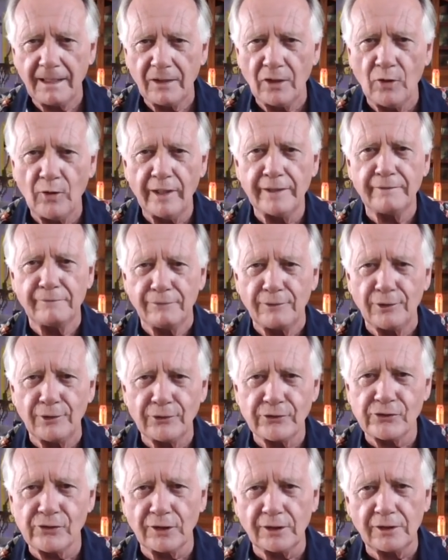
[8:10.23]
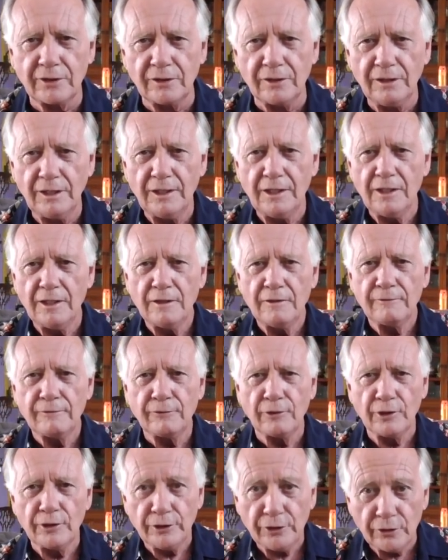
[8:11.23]
going full circle,
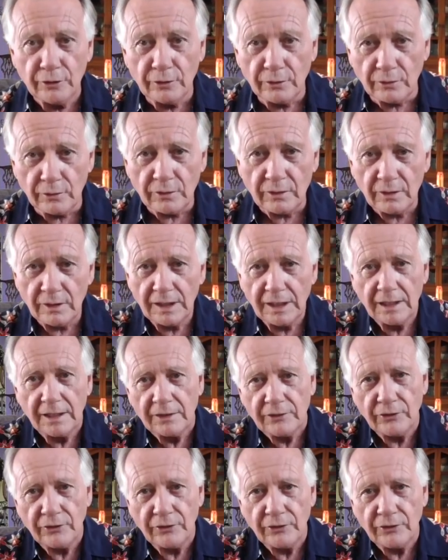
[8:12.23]
for you